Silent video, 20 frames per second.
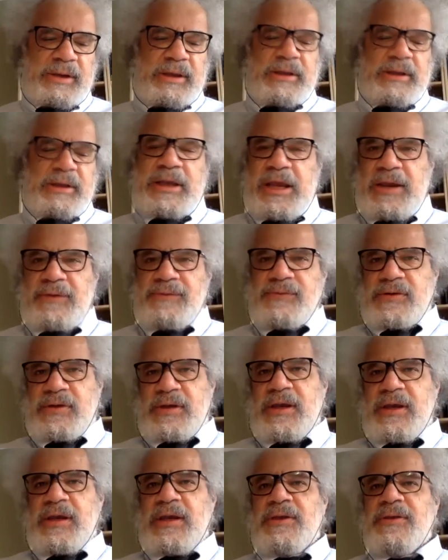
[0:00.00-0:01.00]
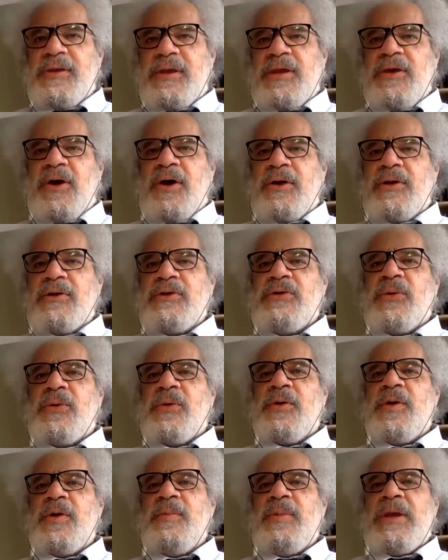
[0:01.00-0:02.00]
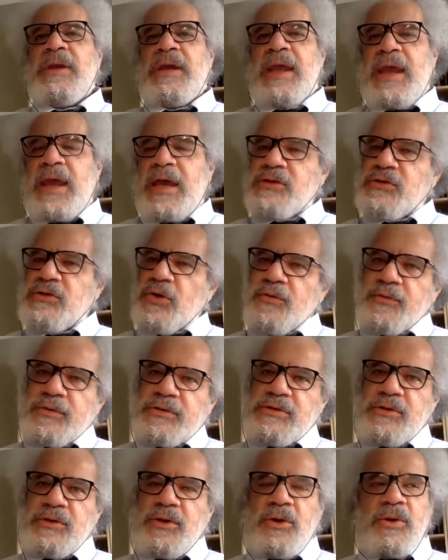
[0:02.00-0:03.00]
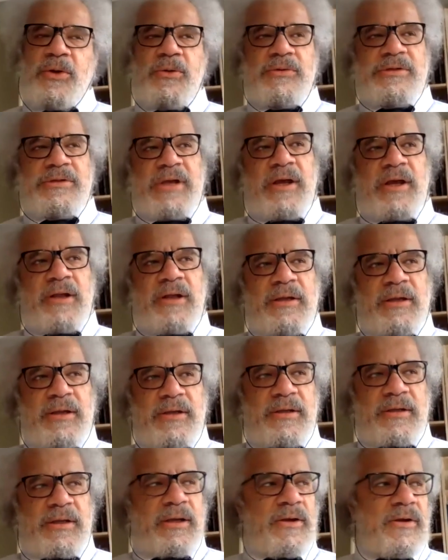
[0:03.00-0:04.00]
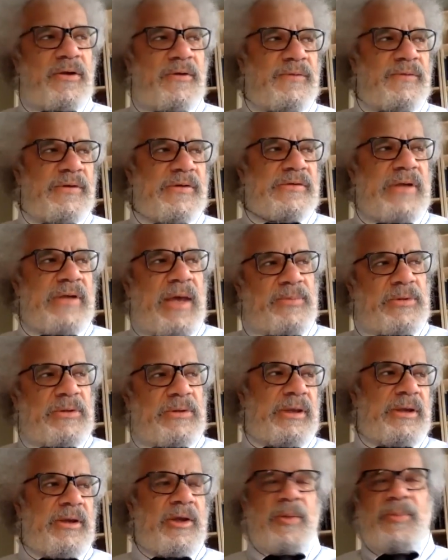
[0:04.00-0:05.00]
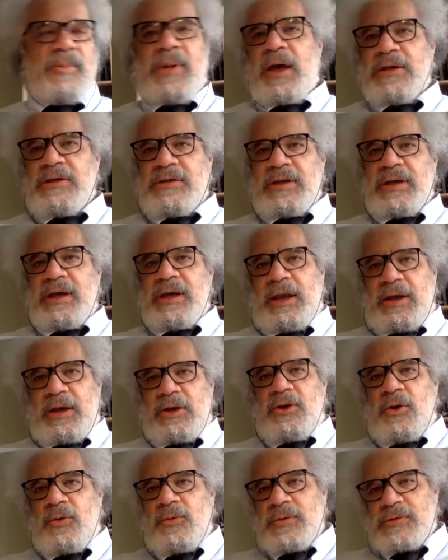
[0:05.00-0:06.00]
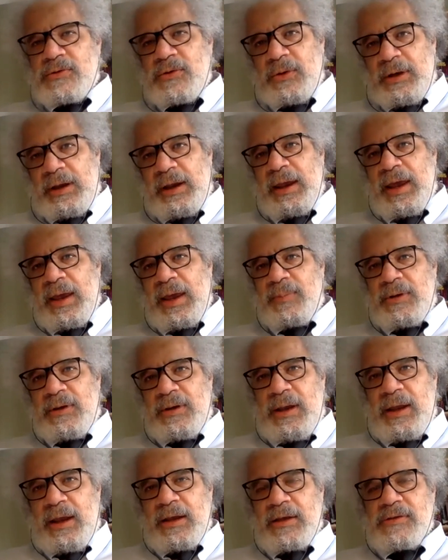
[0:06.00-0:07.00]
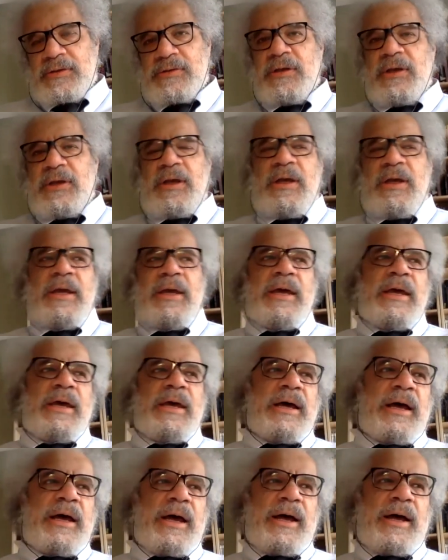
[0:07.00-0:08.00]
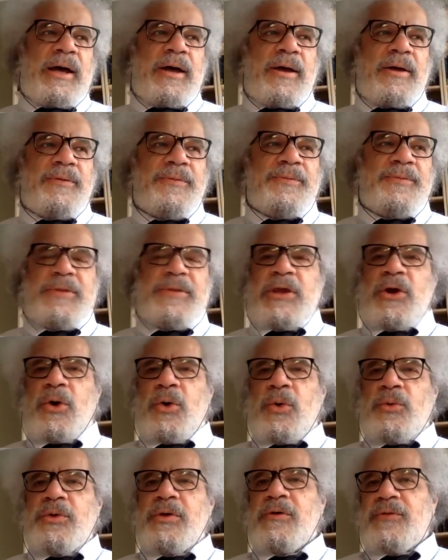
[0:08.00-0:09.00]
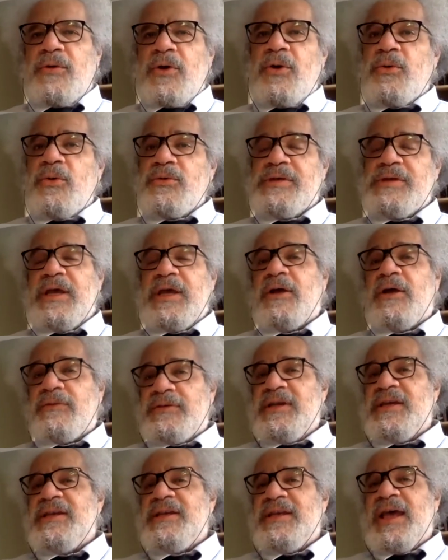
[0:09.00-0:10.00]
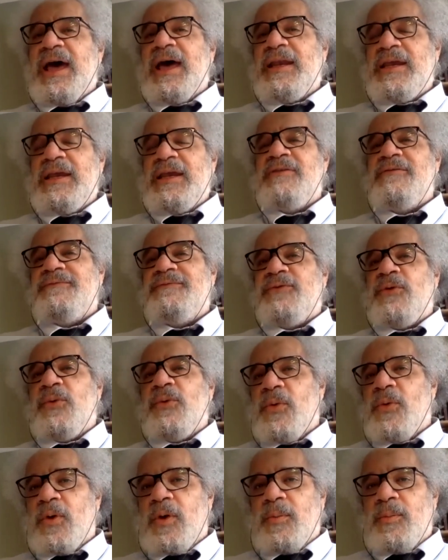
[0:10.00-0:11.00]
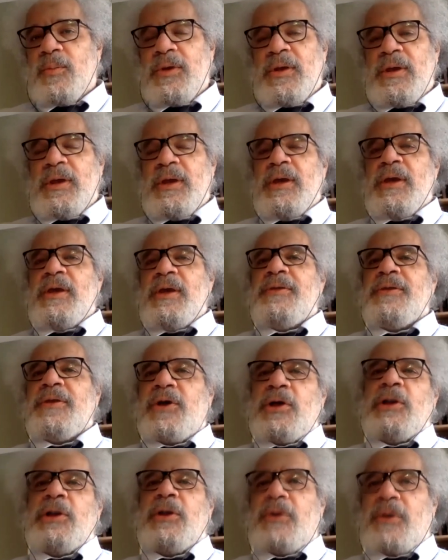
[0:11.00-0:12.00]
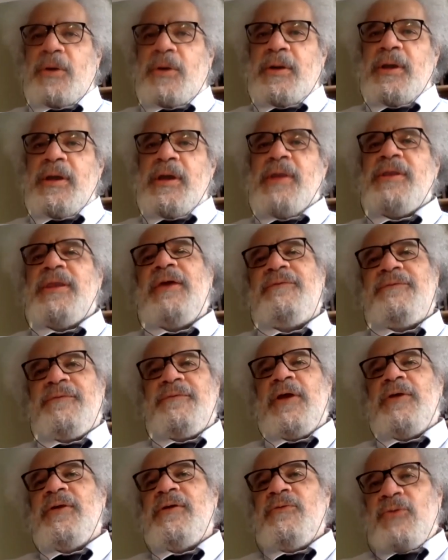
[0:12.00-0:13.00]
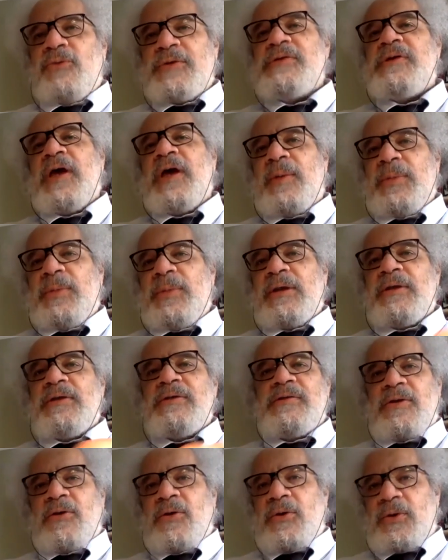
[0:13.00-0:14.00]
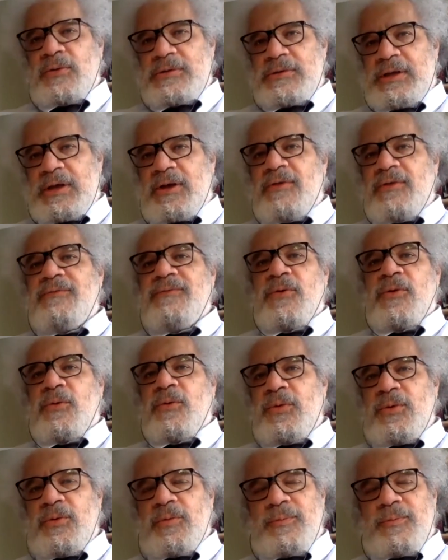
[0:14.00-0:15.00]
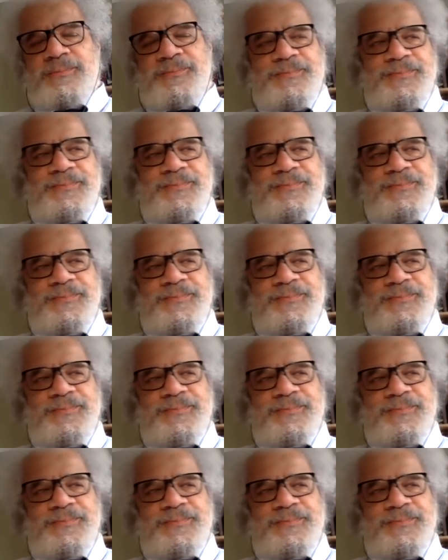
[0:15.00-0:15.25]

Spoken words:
leaves the auditorium and he heads over to the hotel. And, if you stop to think about it, you kind of know what's going to happen next. The owner of the hotel did not inform the clerk that Fred was coming to the hotel for a room.